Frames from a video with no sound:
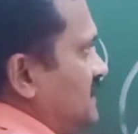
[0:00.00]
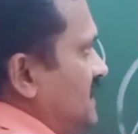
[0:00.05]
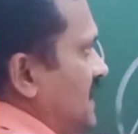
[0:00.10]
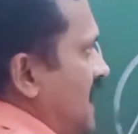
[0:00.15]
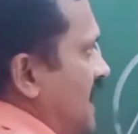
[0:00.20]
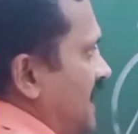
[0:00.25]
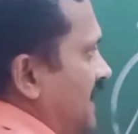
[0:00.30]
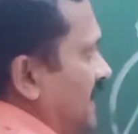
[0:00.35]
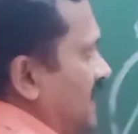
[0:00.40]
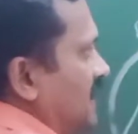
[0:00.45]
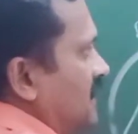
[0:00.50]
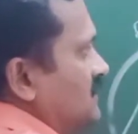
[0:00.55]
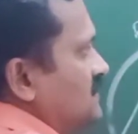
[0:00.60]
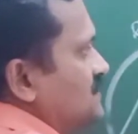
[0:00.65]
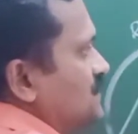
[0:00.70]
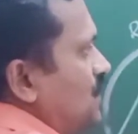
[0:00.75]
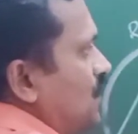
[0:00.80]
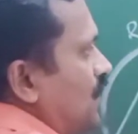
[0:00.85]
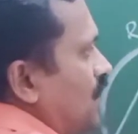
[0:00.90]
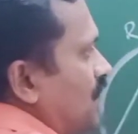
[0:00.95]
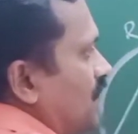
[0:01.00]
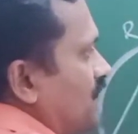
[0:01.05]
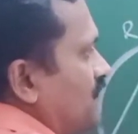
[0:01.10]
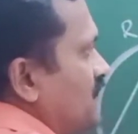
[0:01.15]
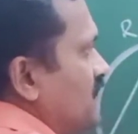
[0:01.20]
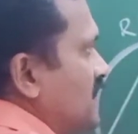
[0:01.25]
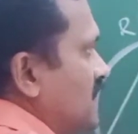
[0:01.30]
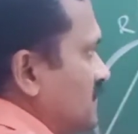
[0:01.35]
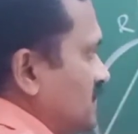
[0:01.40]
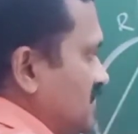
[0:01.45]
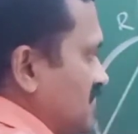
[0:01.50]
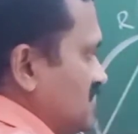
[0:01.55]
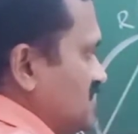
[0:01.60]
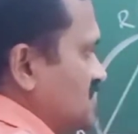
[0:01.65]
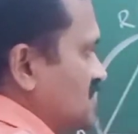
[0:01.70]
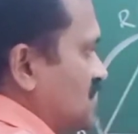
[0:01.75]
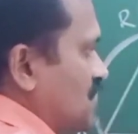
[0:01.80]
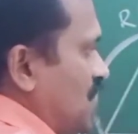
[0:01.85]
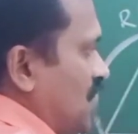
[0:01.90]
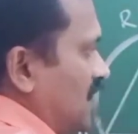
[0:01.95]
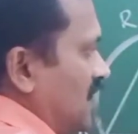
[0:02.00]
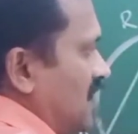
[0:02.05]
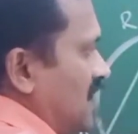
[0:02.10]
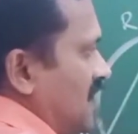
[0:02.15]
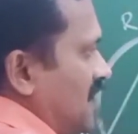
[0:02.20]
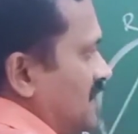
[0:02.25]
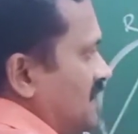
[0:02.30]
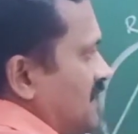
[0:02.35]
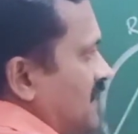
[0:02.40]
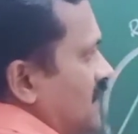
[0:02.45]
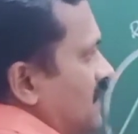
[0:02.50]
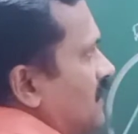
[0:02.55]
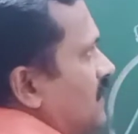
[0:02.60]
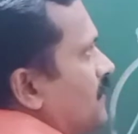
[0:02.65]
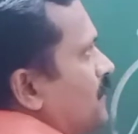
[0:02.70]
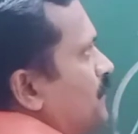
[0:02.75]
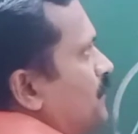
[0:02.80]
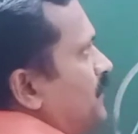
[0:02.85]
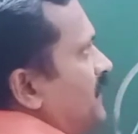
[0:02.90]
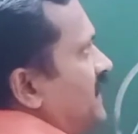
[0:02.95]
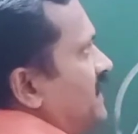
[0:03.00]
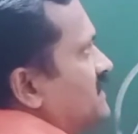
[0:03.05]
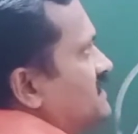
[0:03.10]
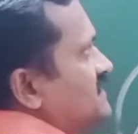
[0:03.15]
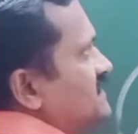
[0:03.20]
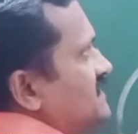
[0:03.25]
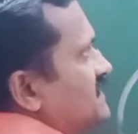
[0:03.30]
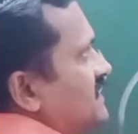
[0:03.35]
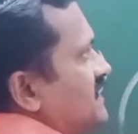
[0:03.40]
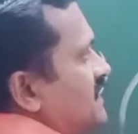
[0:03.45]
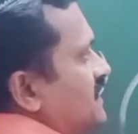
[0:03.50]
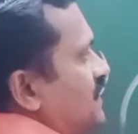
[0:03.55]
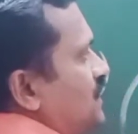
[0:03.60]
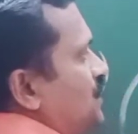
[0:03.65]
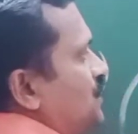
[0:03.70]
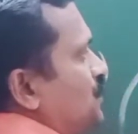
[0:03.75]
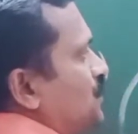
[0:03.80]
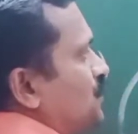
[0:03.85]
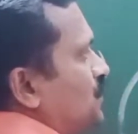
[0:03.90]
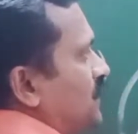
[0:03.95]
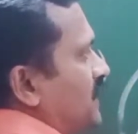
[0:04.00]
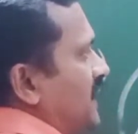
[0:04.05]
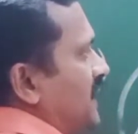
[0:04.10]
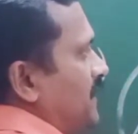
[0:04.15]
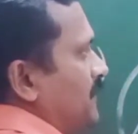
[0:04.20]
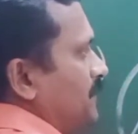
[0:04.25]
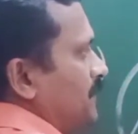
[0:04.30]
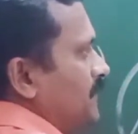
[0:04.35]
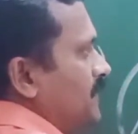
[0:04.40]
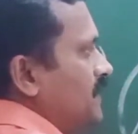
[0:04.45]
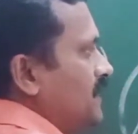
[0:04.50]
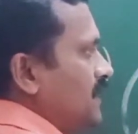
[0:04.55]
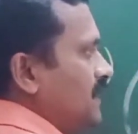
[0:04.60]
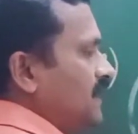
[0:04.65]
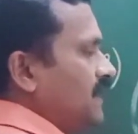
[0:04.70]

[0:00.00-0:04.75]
angles of this quadrilateral PCQM